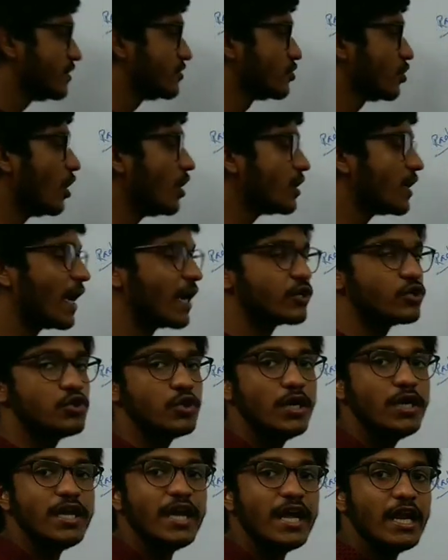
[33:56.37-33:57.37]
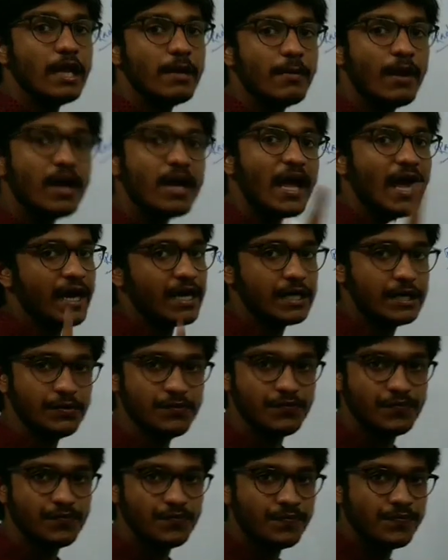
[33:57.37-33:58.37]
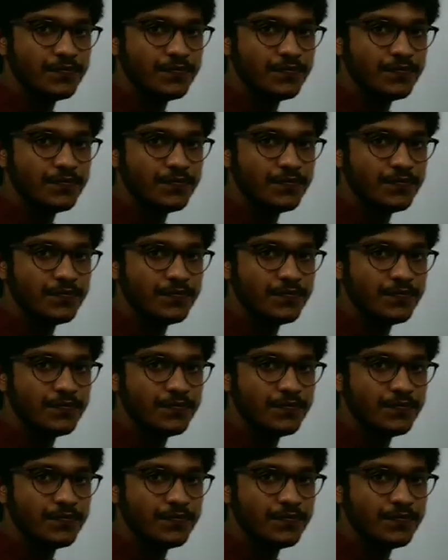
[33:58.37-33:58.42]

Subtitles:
is not actually NMR active.